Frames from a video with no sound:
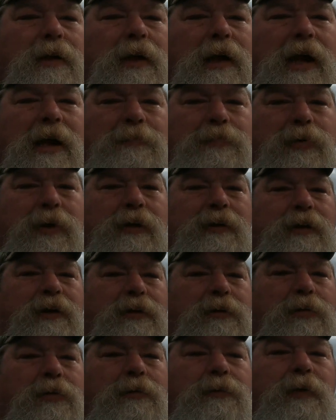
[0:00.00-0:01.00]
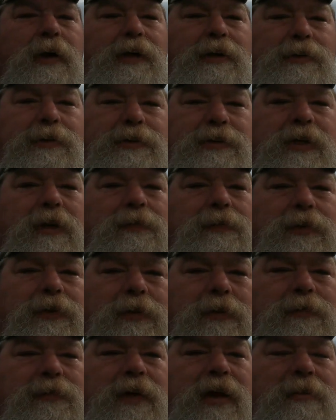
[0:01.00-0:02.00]
I pray that you will find yourself and
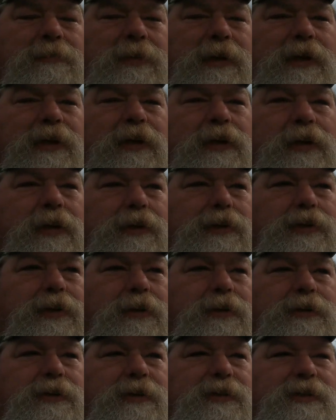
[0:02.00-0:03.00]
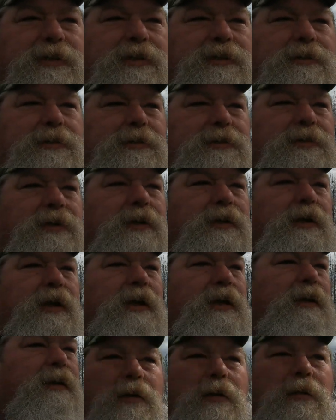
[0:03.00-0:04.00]
your family in a good church this Easter
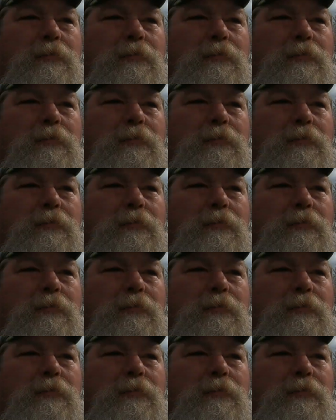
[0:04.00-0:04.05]
Sunday.